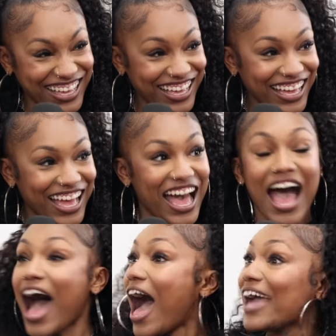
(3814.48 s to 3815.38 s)
I thought that,
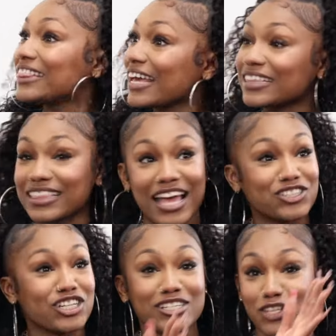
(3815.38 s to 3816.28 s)
that got... I think that that
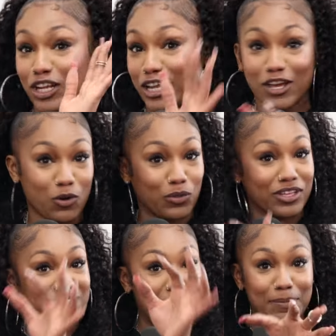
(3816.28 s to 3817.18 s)
shit is illegal.
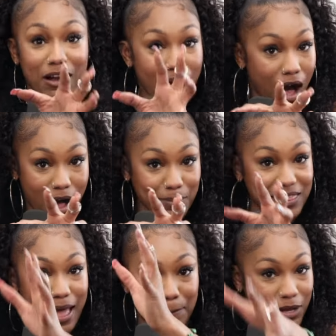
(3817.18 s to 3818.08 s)
The type of calm
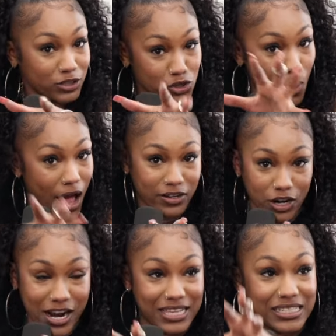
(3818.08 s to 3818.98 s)
that that puts you
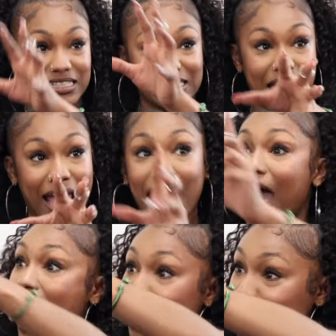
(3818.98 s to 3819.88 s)
under is insane.
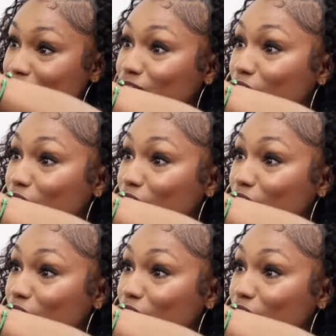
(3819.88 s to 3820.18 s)
I was at